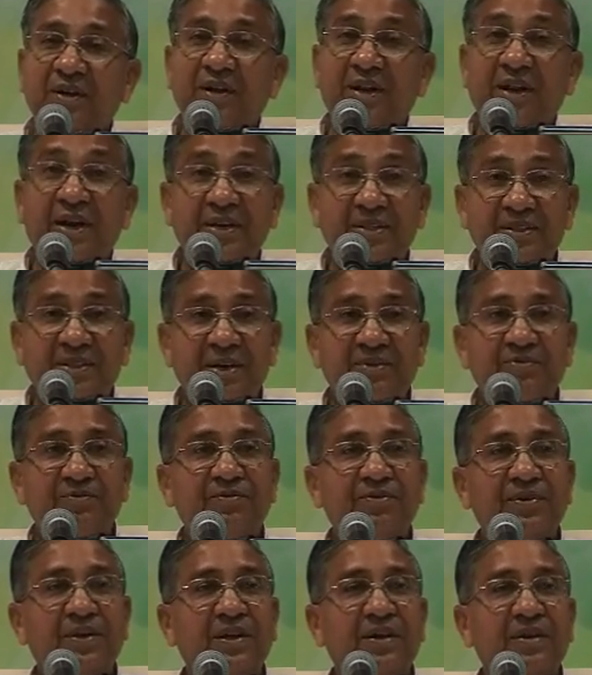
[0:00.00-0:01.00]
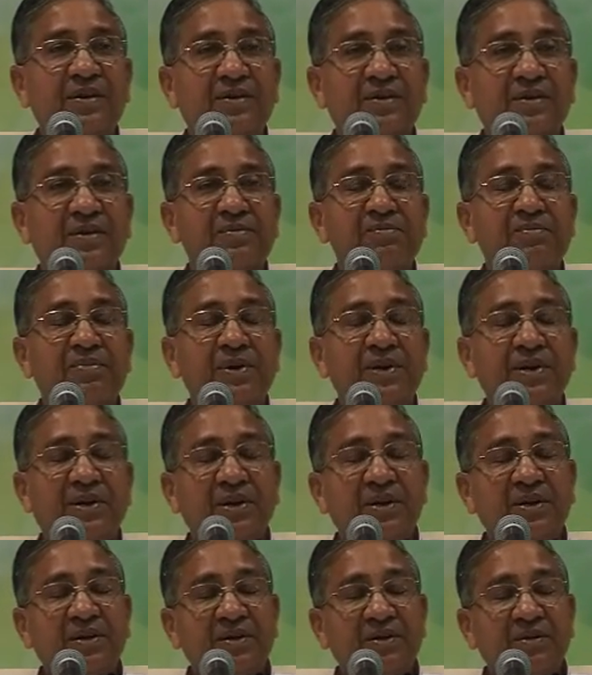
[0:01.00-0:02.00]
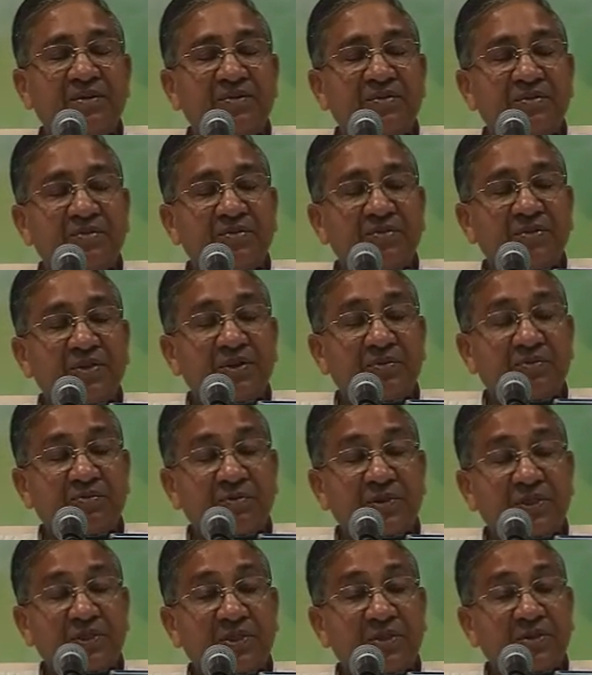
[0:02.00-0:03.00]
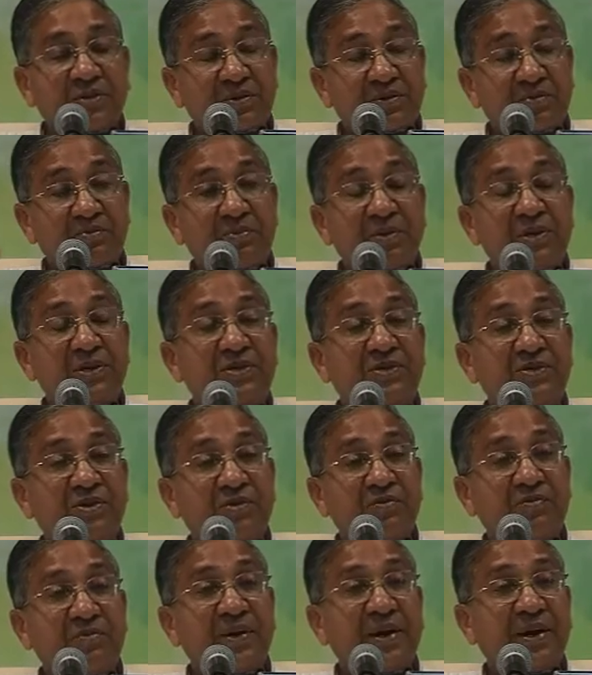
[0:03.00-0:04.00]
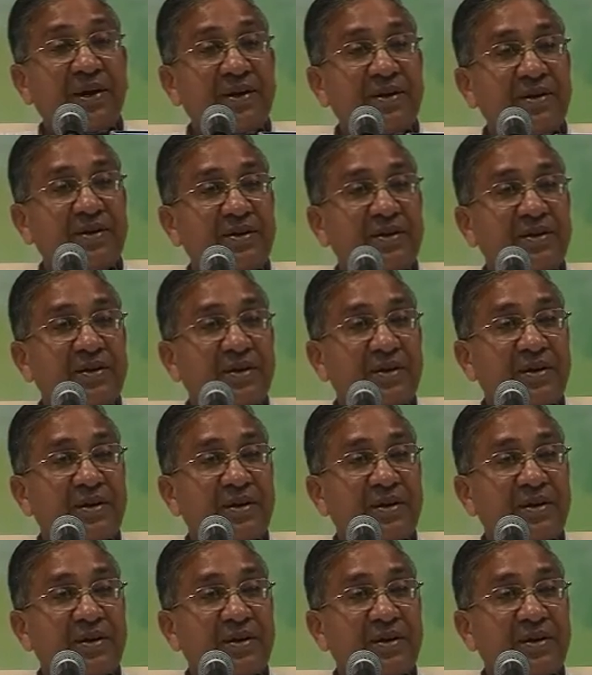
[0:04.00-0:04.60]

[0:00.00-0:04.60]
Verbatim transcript: let them feel completely the, with peace of mind,